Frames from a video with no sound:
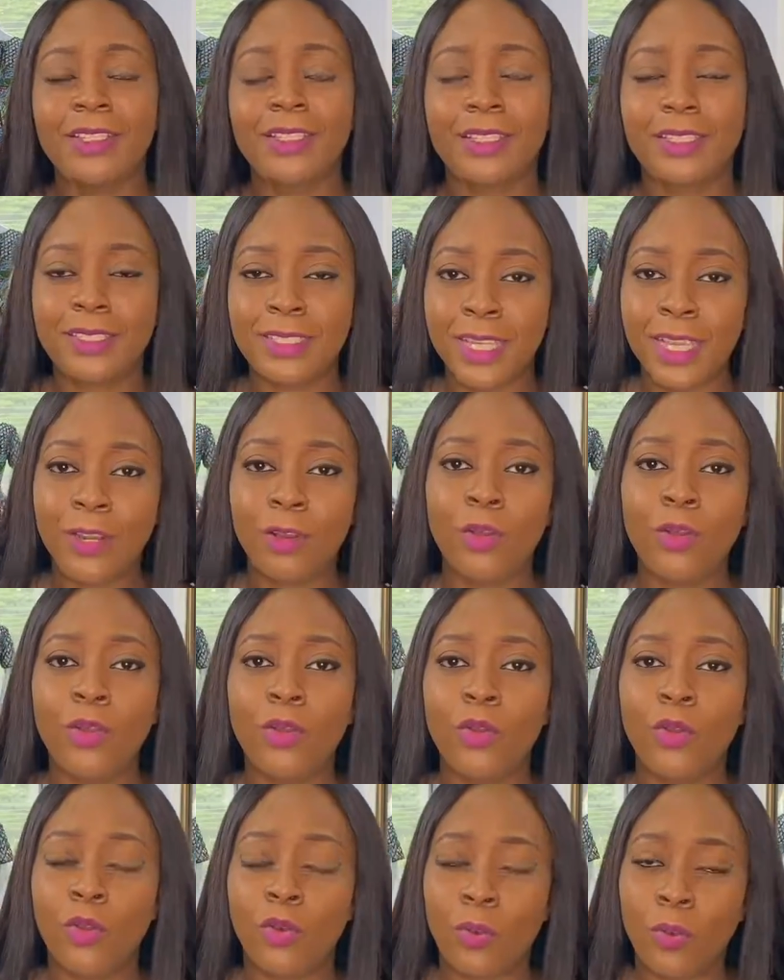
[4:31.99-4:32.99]
The tailor
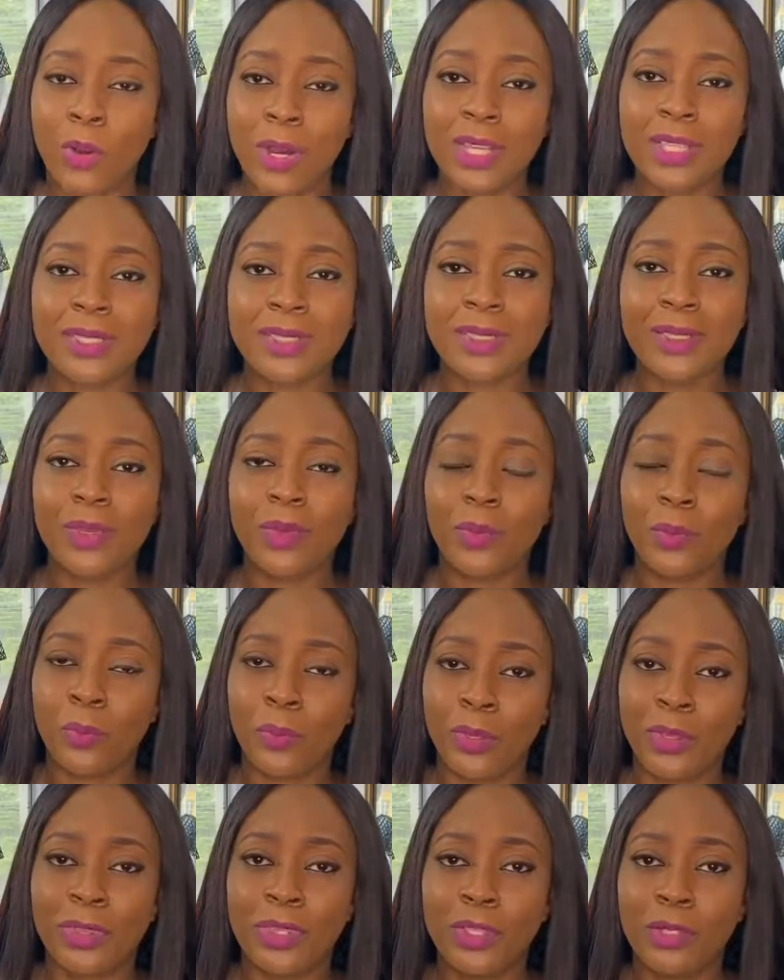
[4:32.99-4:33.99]
works
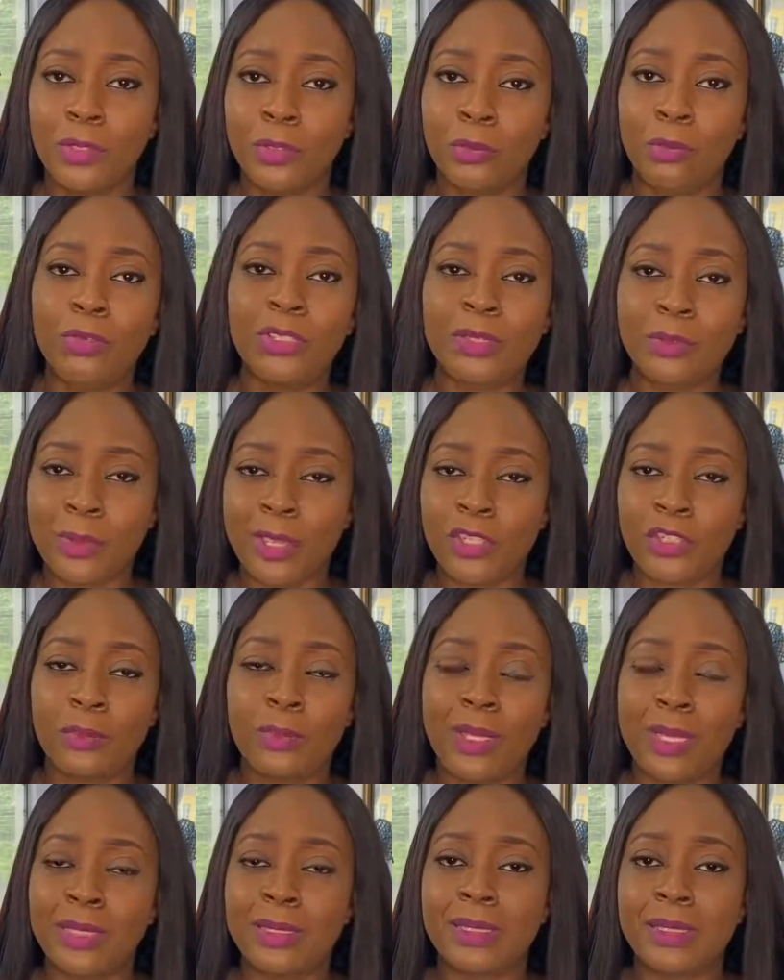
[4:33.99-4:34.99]
with those
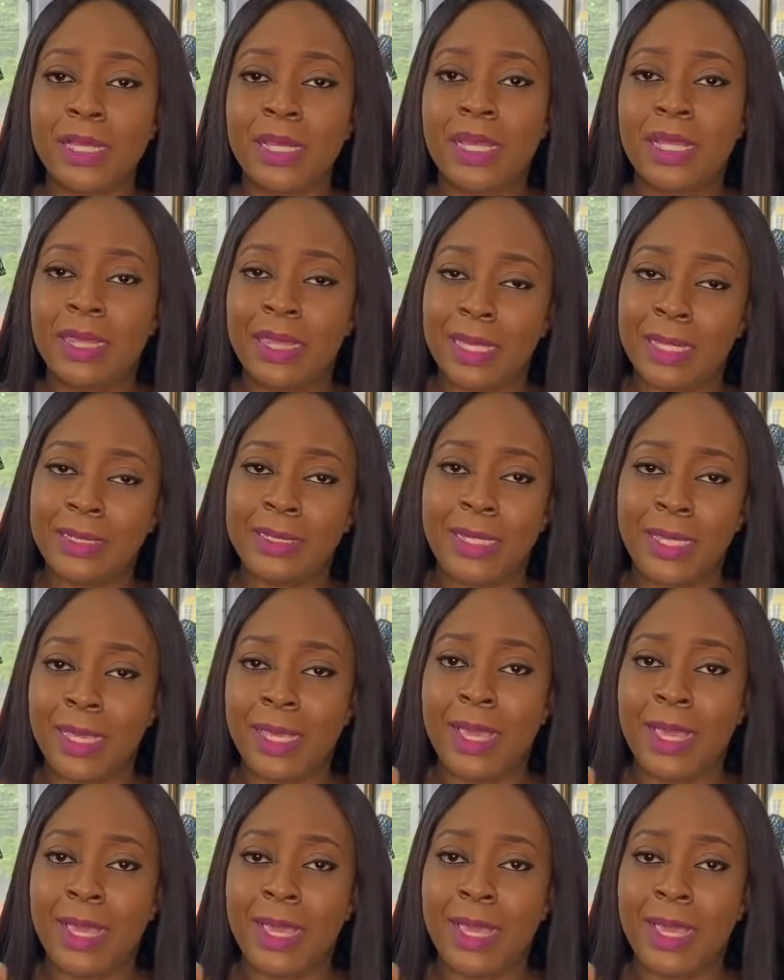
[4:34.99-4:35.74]
measurements that they